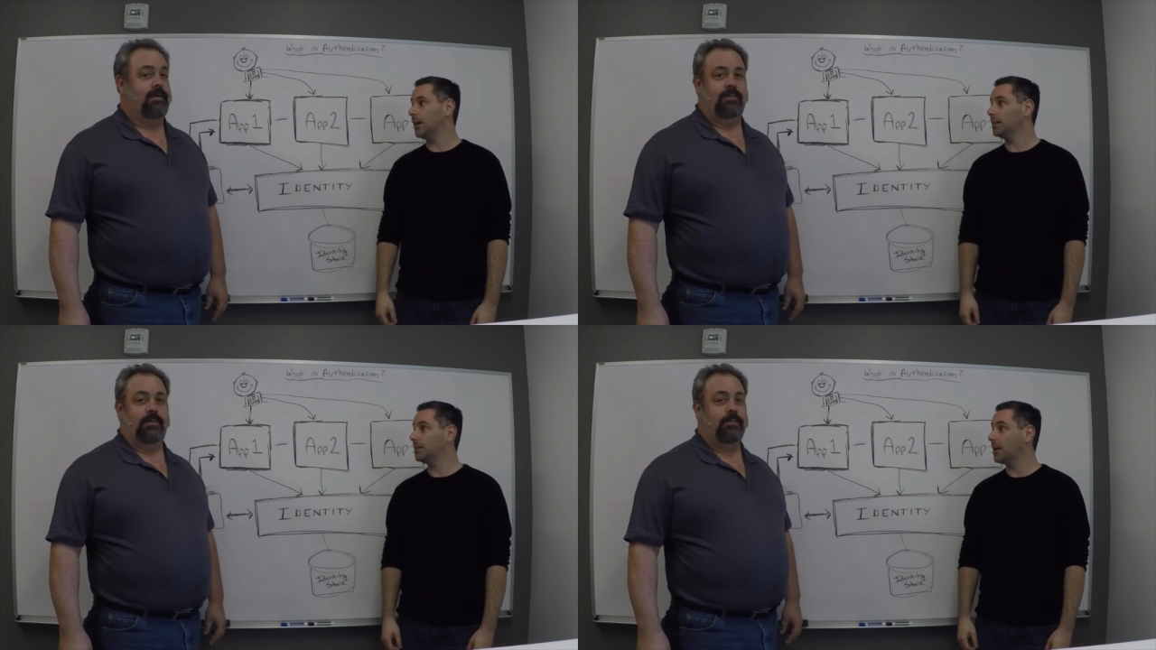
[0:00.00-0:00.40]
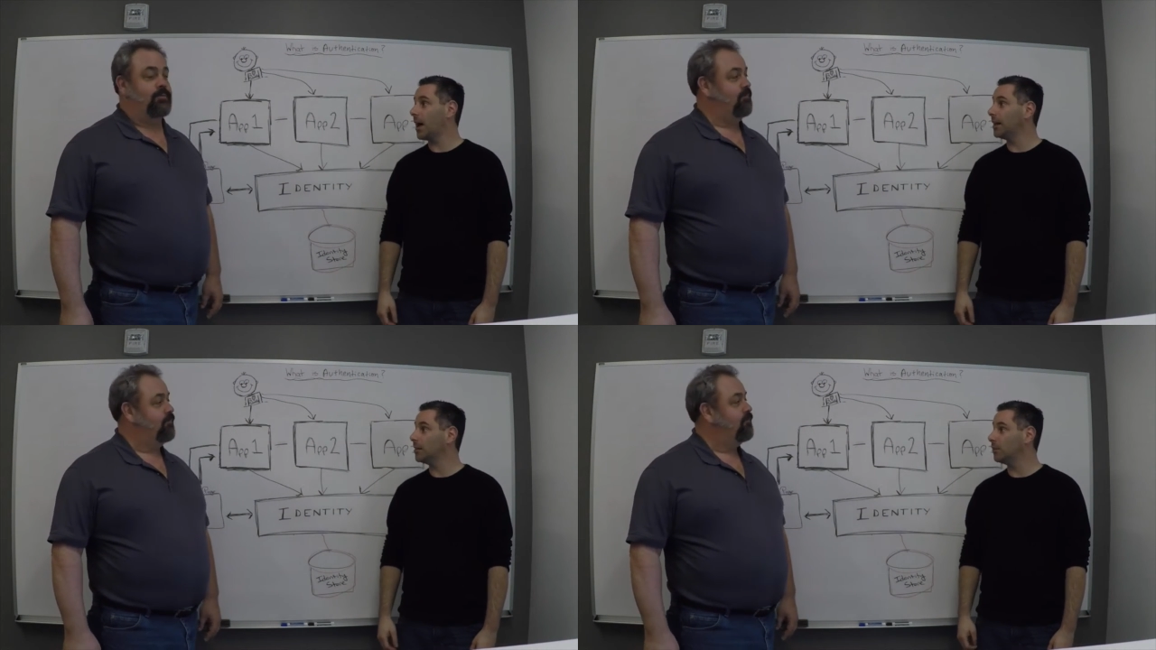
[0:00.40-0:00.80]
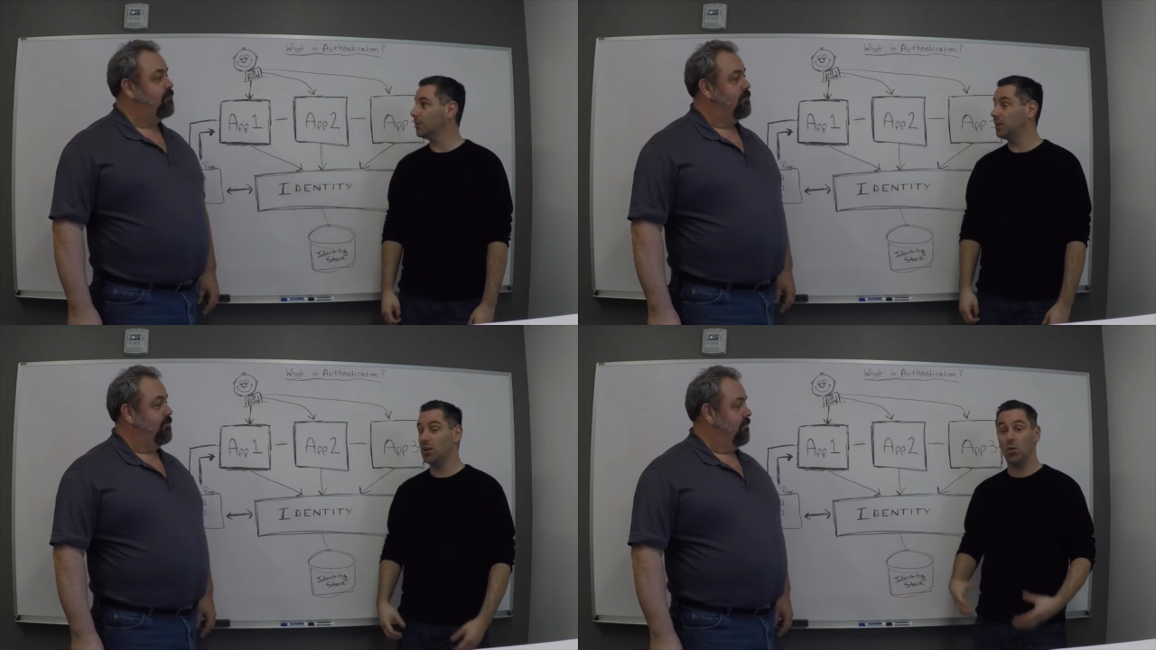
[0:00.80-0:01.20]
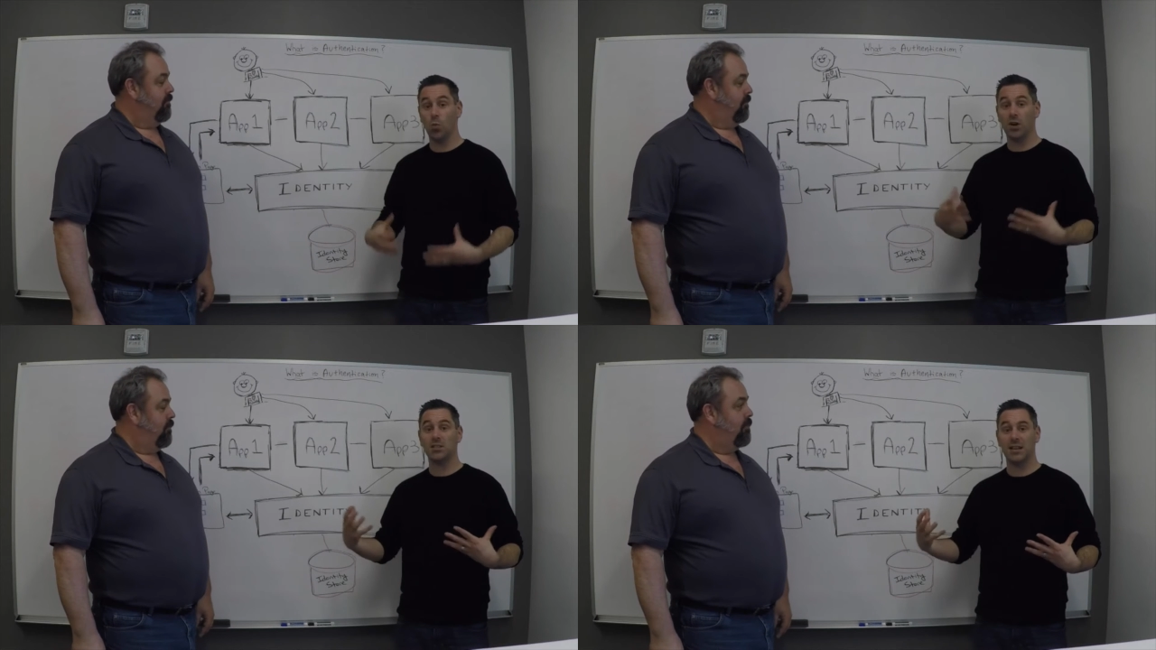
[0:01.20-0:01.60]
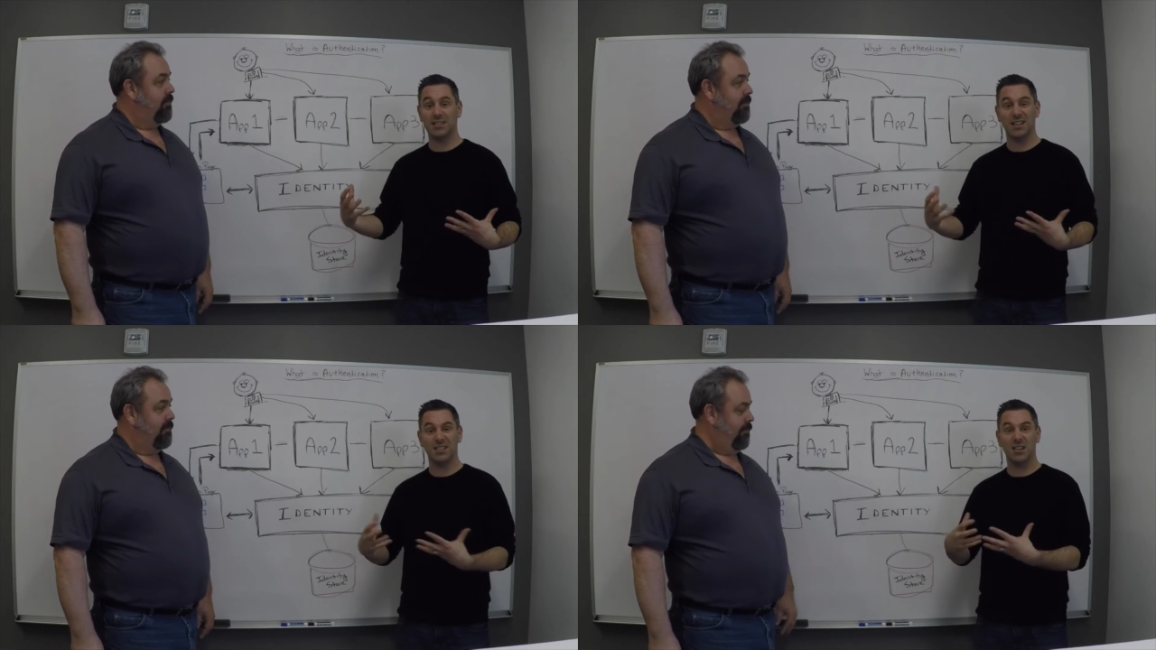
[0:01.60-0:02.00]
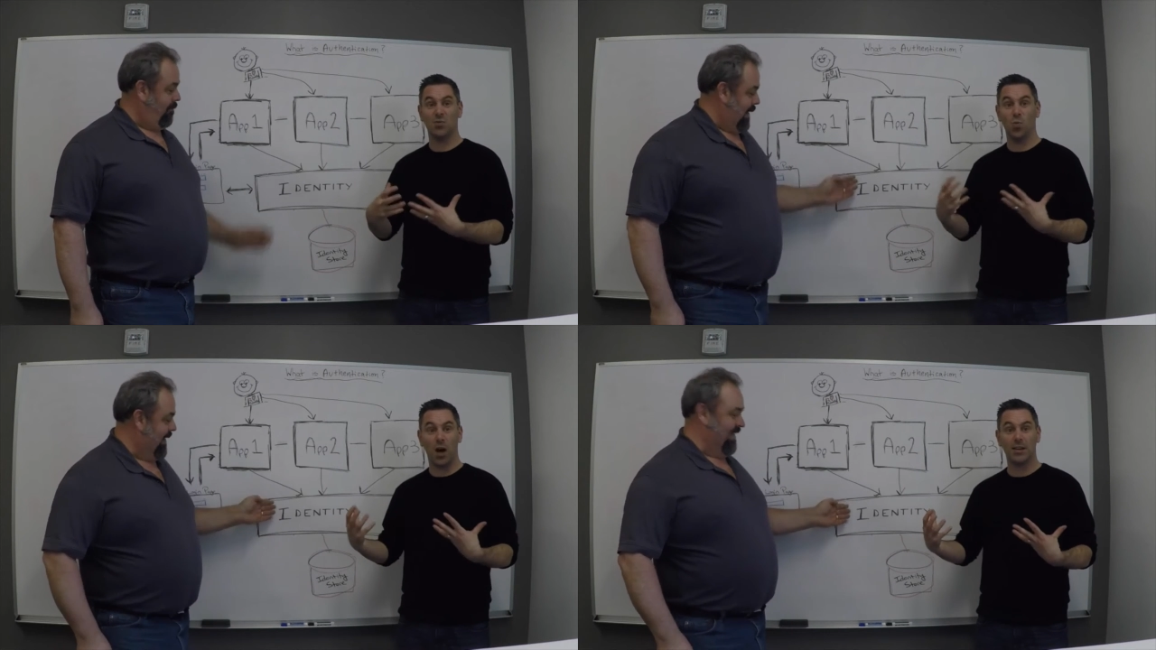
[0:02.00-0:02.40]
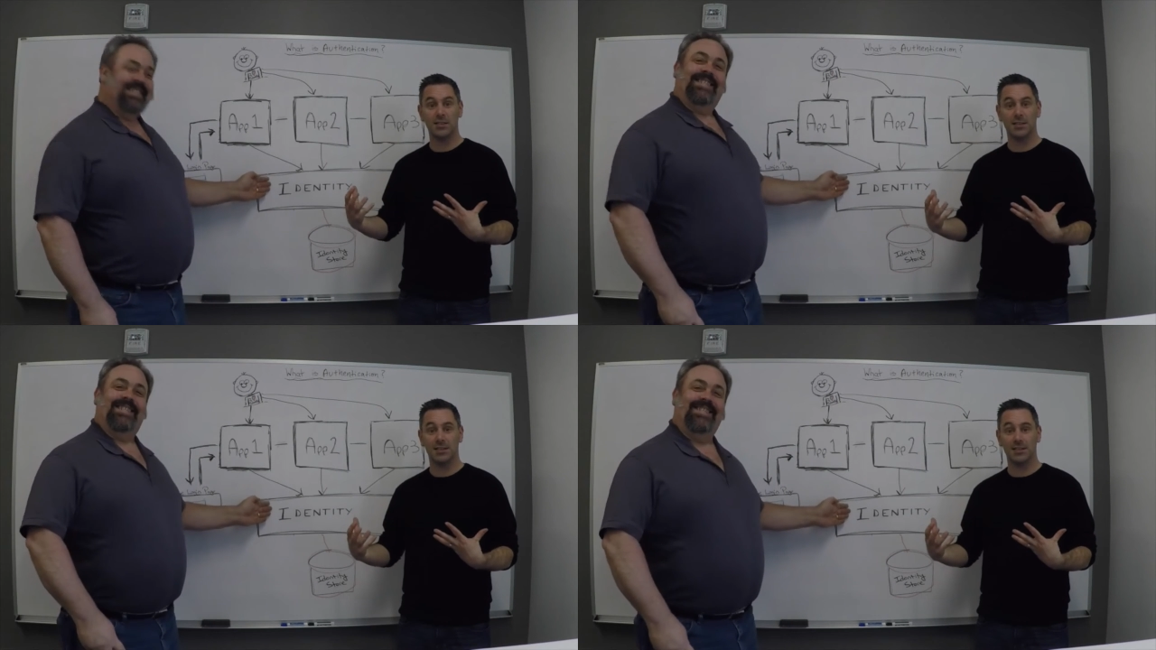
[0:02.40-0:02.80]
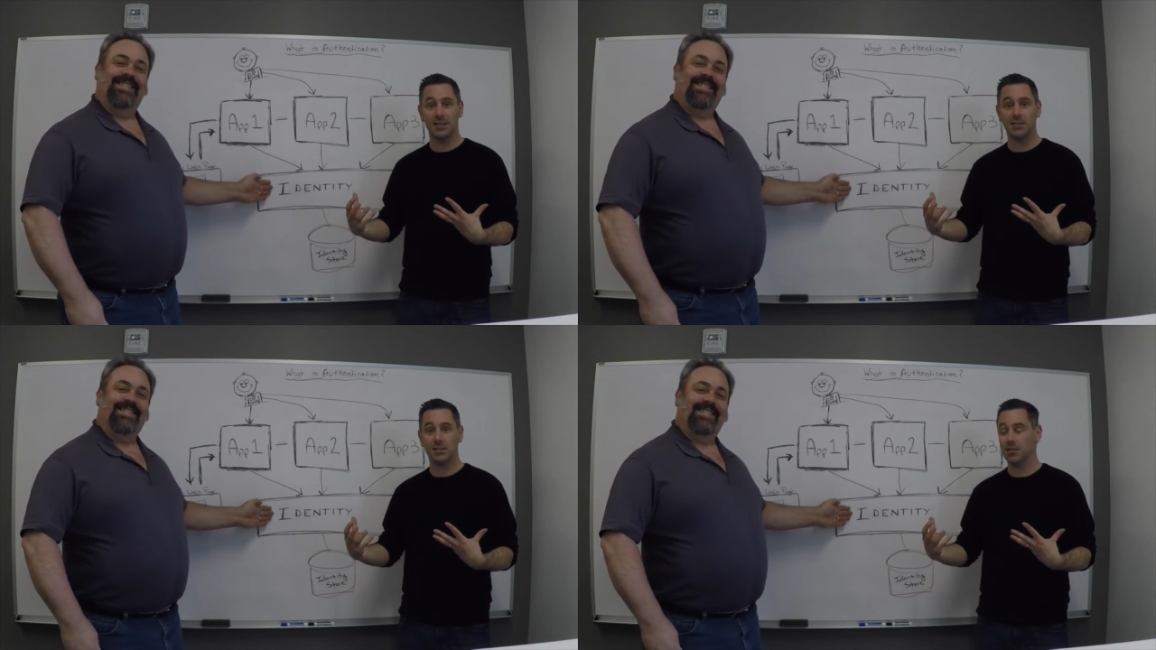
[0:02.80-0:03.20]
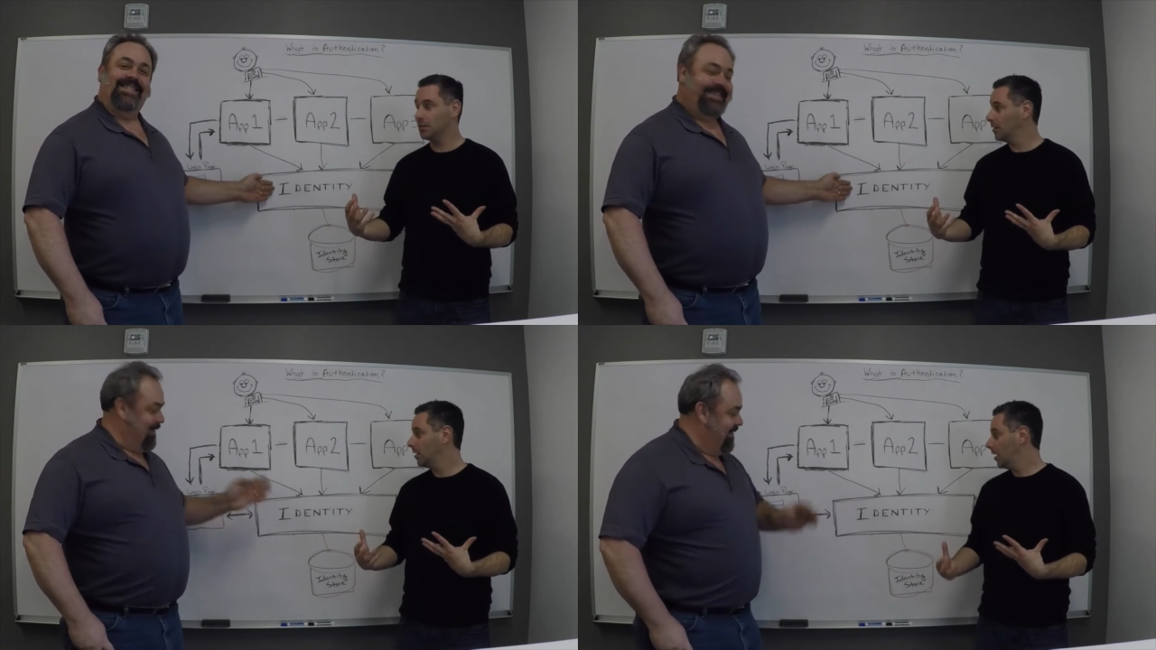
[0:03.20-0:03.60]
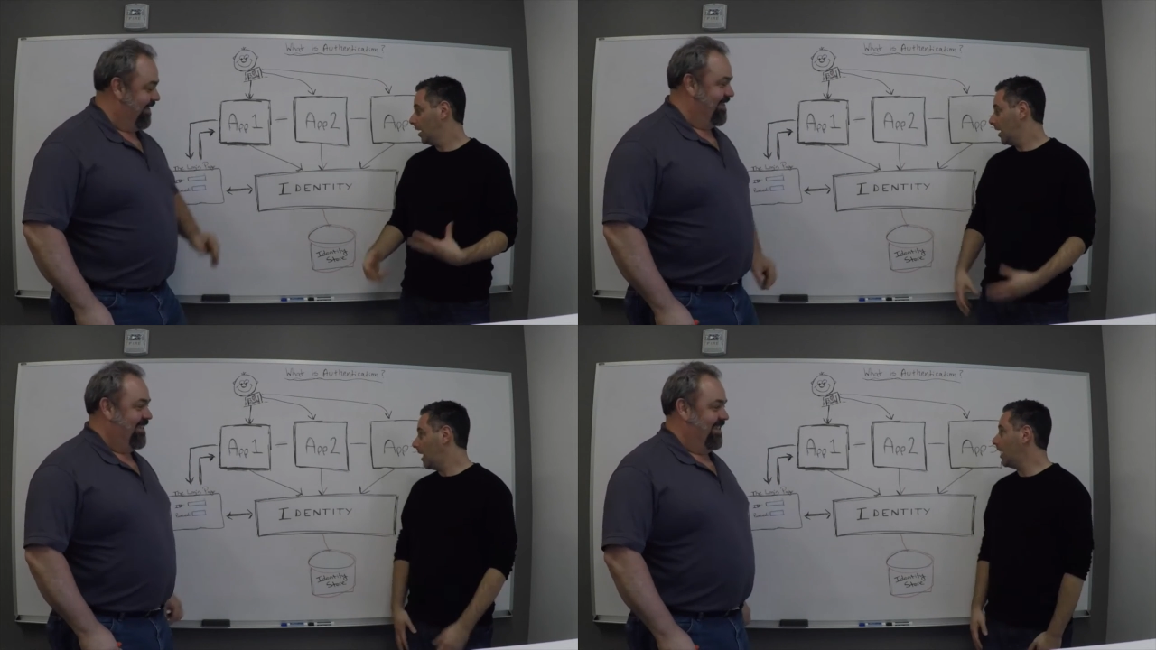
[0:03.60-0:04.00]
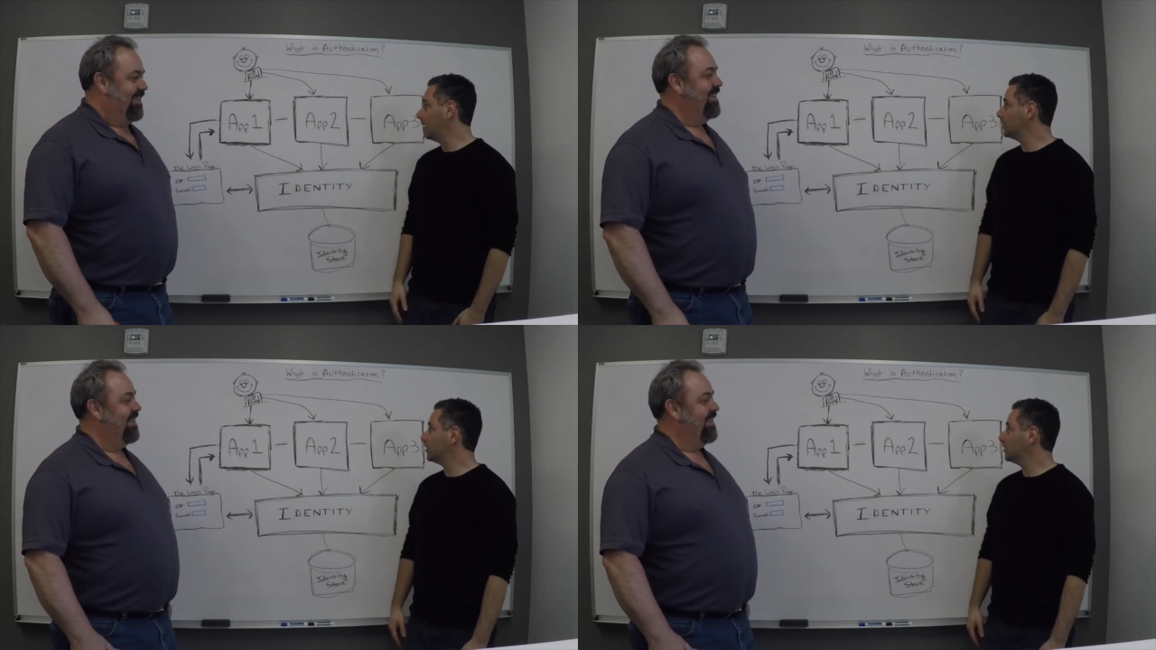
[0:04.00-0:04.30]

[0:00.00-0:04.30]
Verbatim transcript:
Speaker 1: kind of did a high level video on what is identity and why does it exist. And